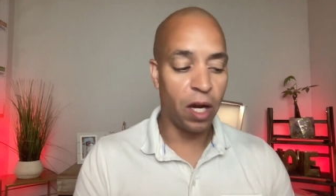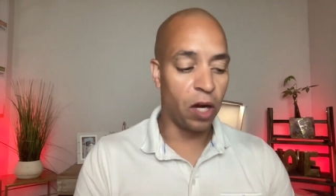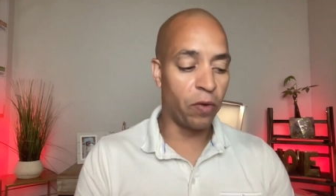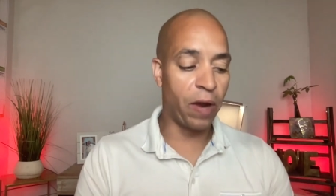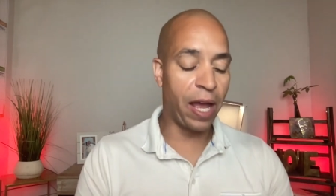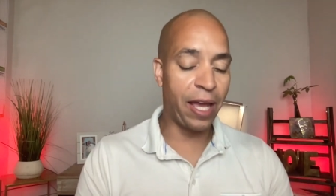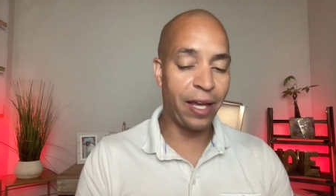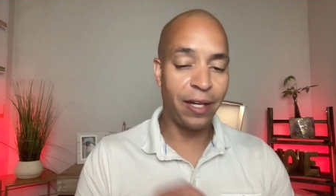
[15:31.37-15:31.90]
All
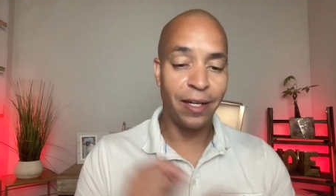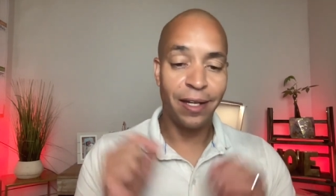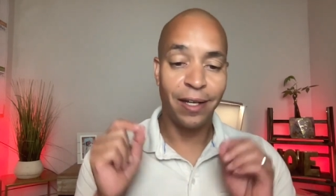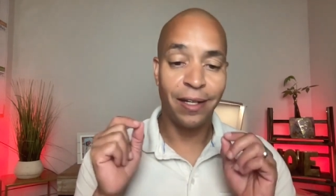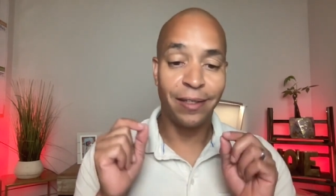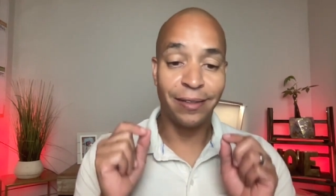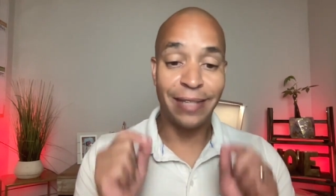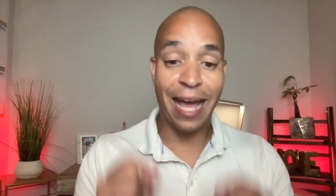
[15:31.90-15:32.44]
right?
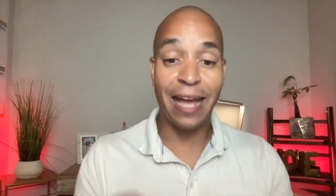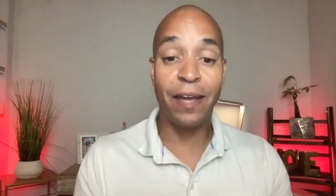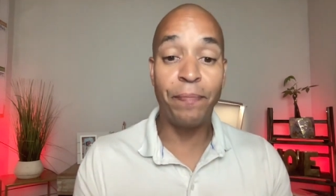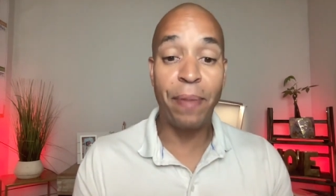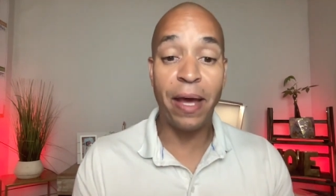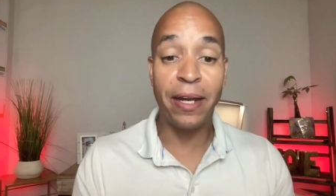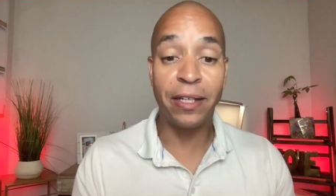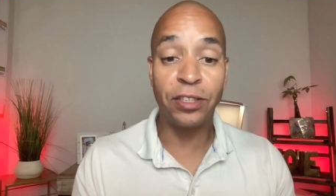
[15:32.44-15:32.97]

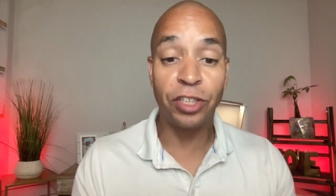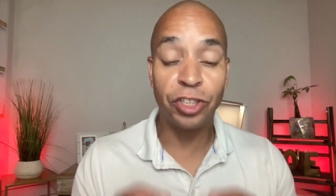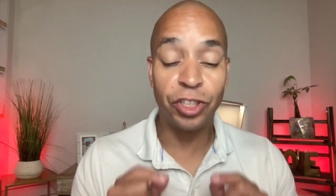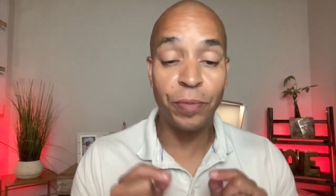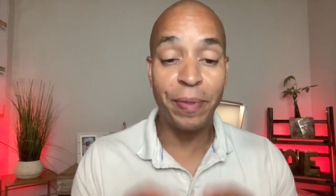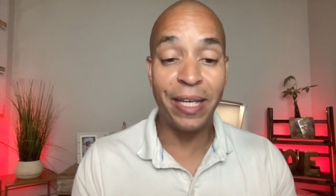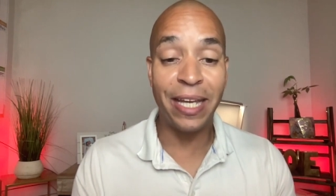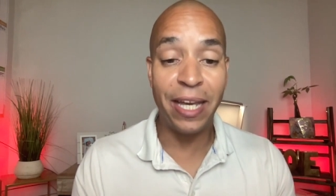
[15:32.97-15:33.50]
Diabetics
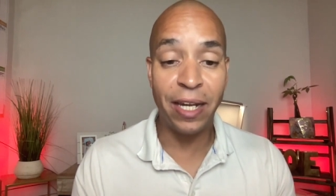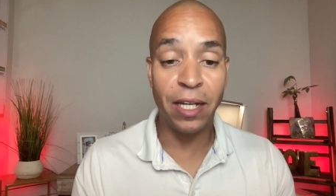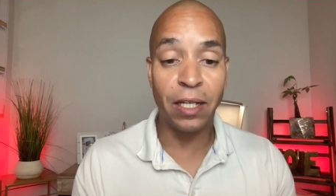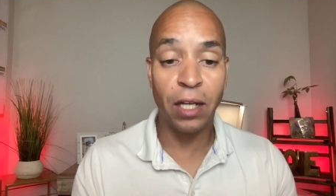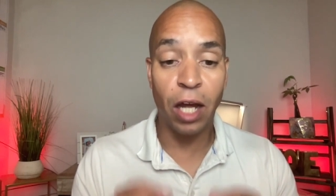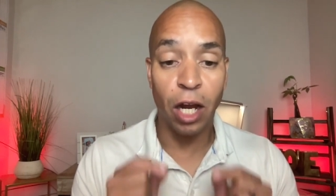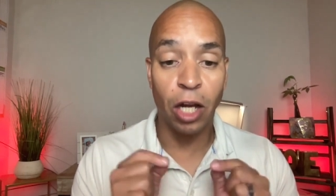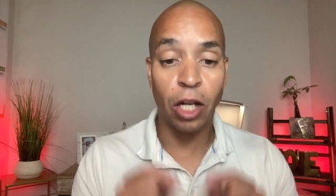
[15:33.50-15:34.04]
should be eating
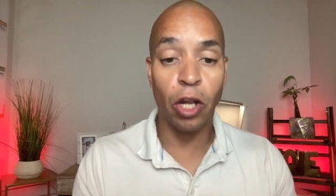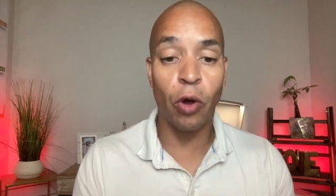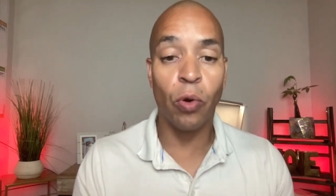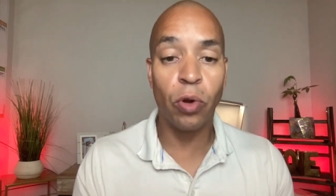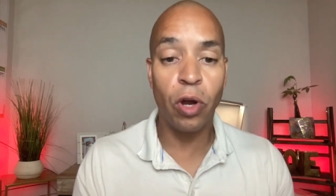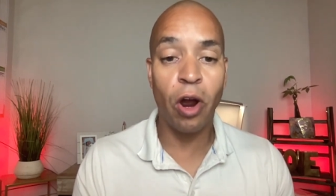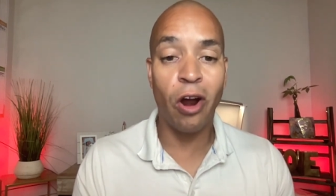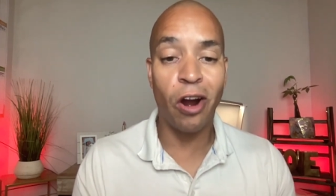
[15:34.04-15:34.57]
a
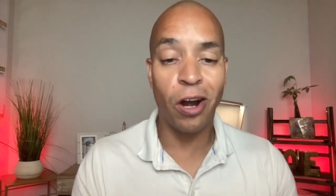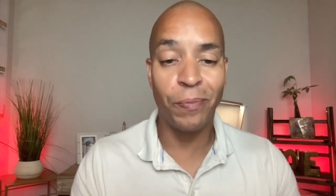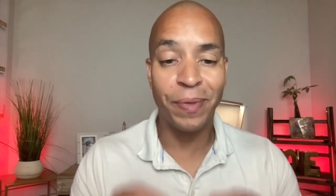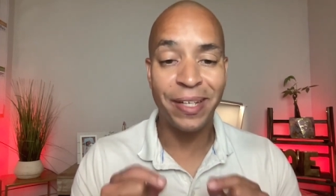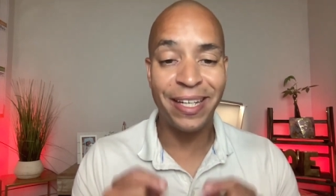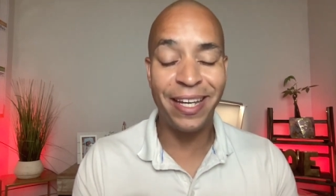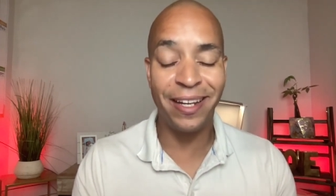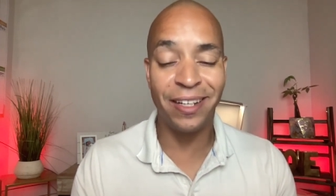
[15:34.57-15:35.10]
low carb
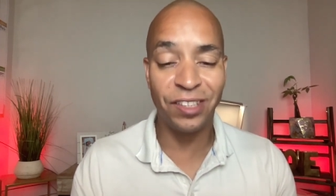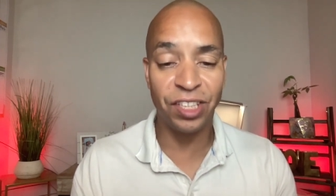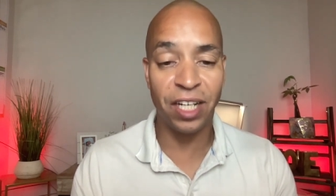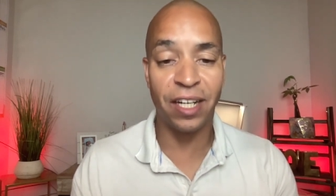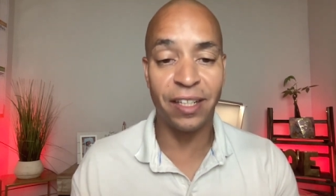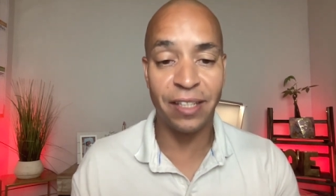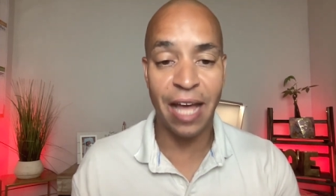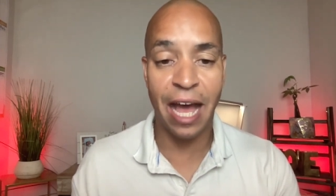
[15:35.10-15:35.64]

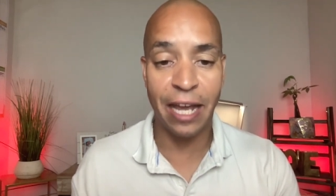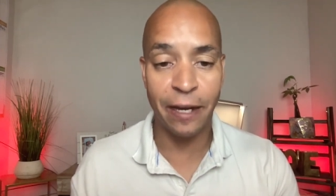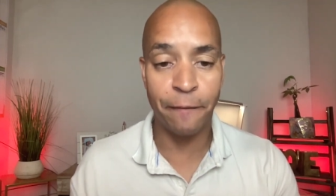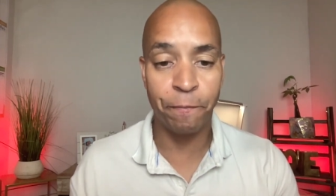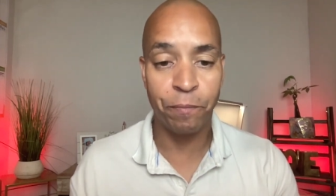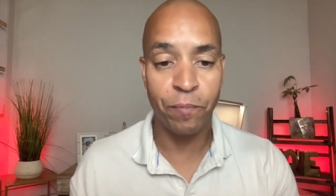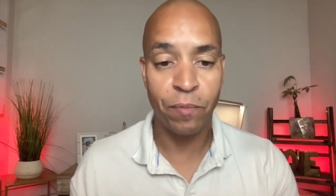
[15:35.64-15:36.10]
ketogenic diet.